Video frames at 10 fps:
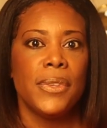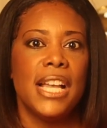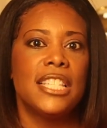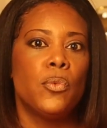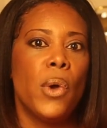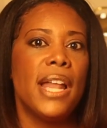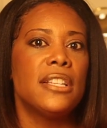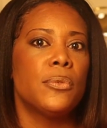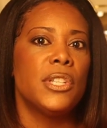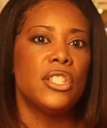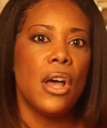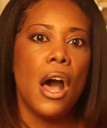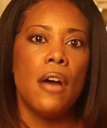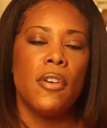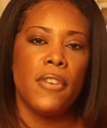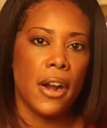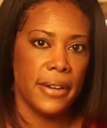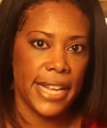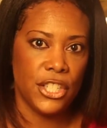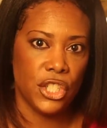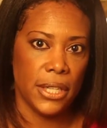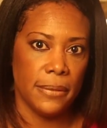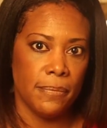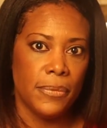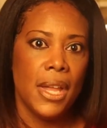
as well as the resolve of our nation